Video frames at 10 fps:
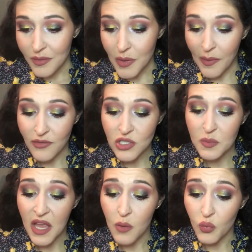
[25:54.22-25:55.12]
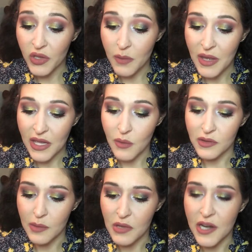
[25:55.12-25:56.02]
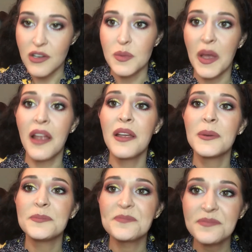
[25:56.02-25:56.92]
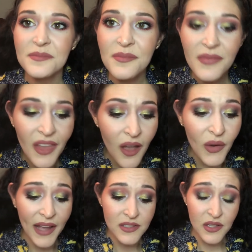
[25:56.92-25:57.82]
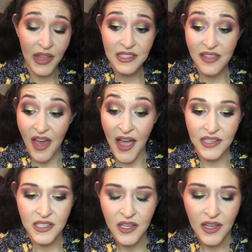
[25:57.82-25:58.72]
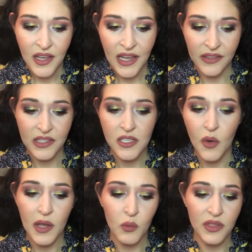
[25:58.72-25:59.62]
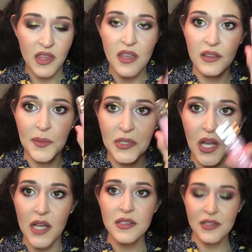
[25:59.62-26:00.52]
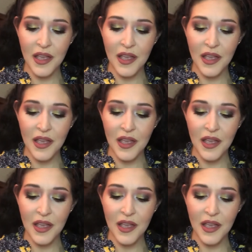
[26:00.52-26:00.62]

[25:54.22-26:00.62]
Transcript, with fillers: I've just become really picky with lip liners. But okay, so that's that. And let's go in with the lip gloss.